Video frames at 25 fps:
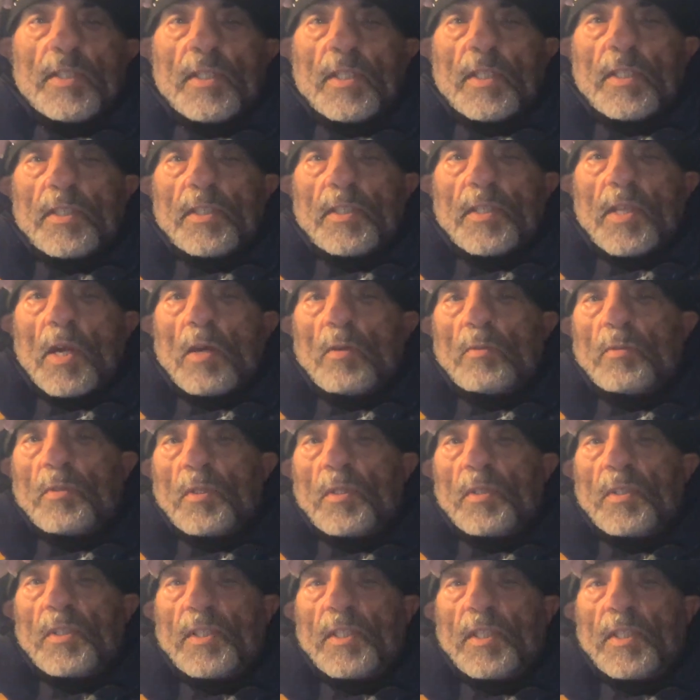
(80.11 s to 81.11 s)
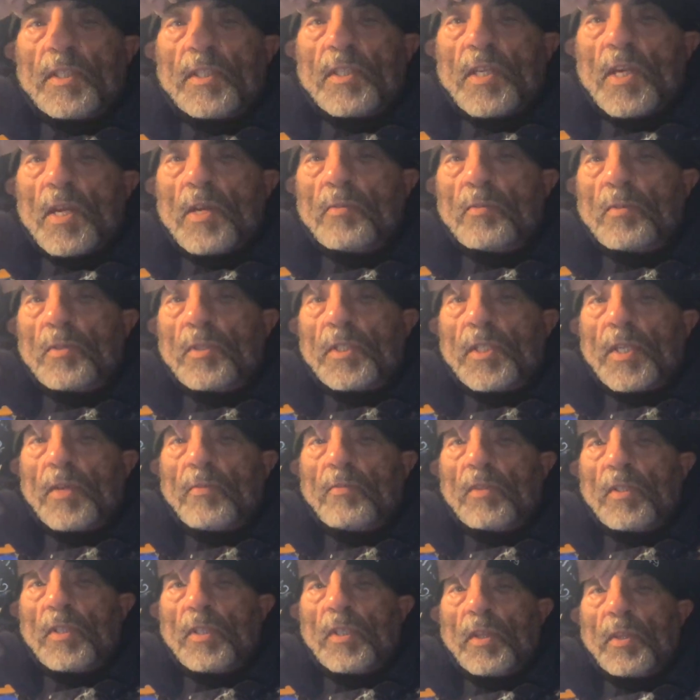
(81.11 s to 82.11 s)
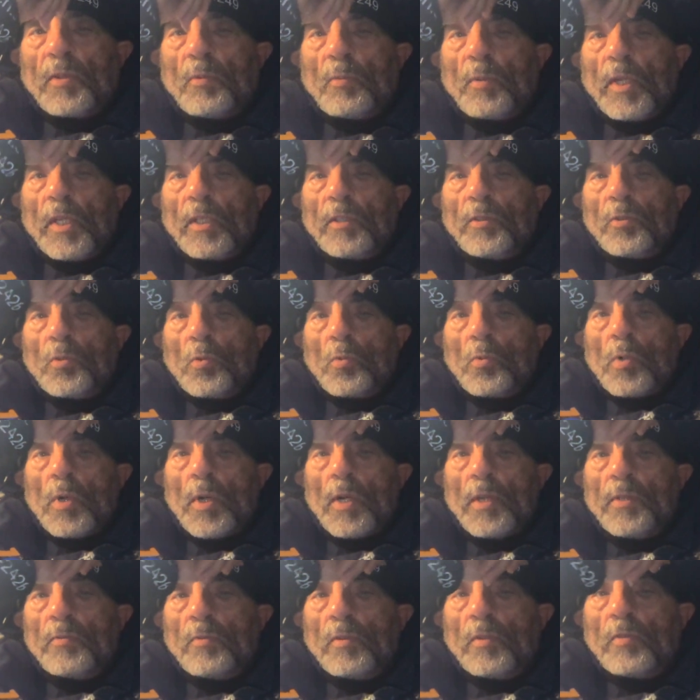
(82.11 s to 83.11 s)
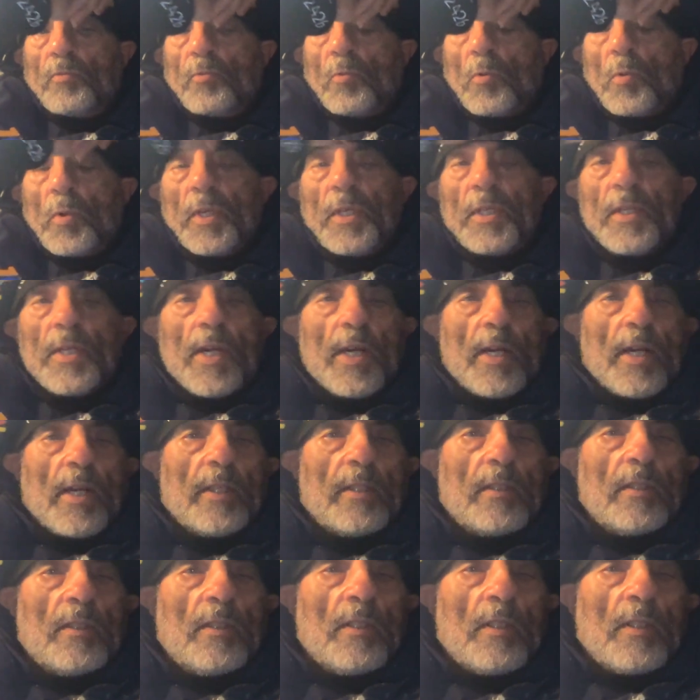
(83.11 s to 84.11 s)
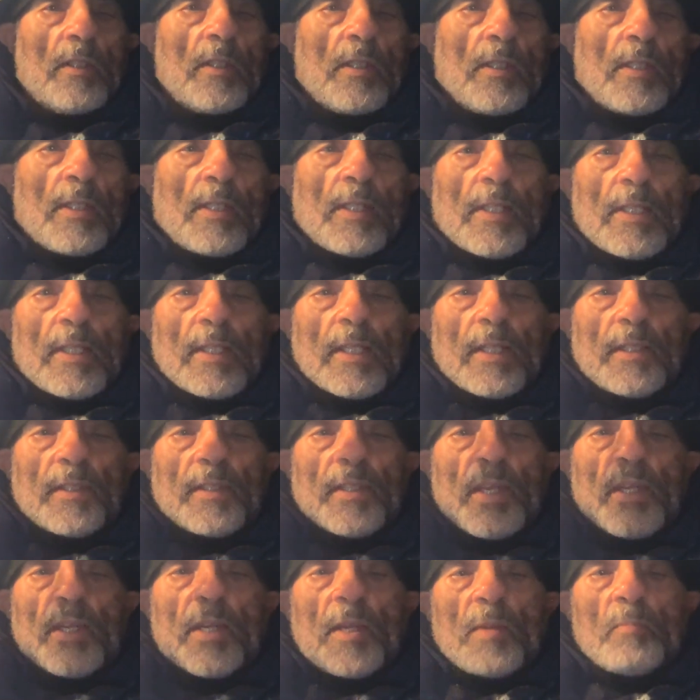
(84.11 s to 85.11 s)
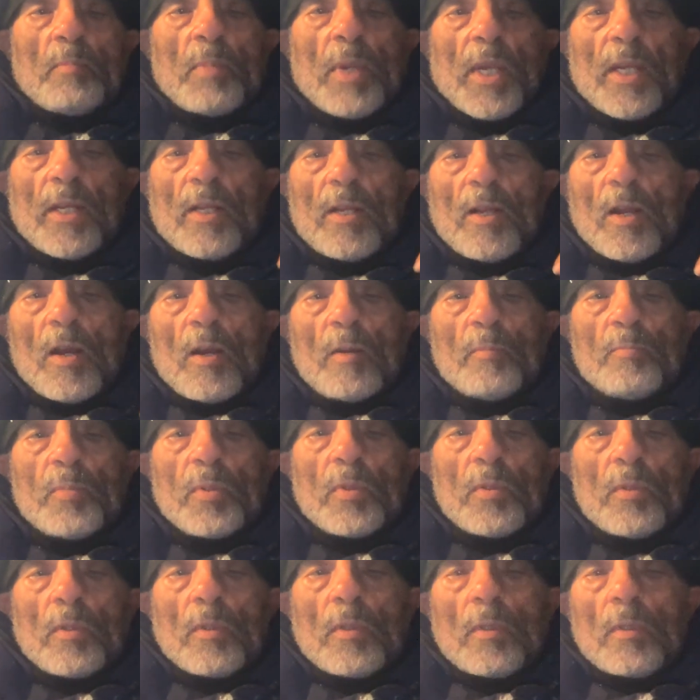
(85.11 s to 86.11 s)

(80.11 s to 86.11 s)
6673 and 249, and then a backup